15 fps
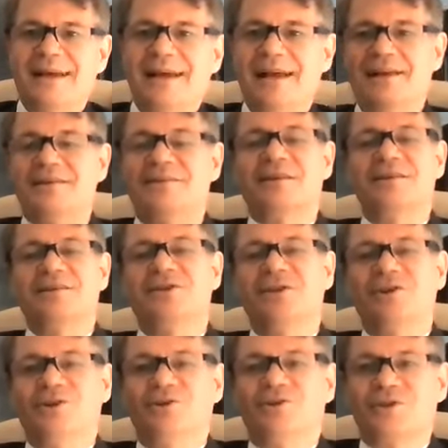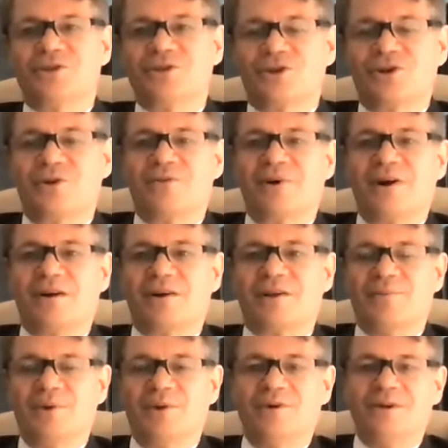and to continue to serve our
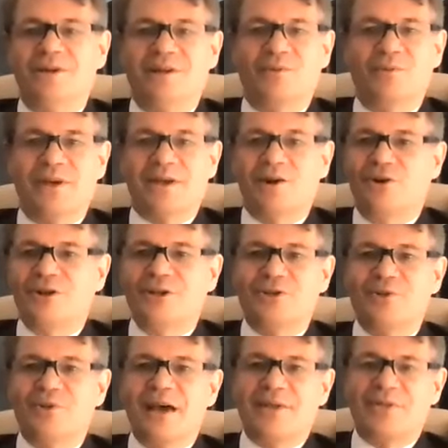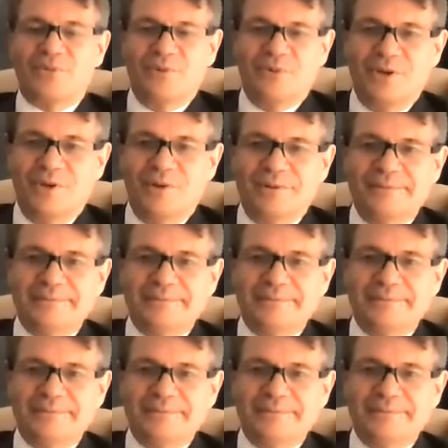community. And we can only do that through you.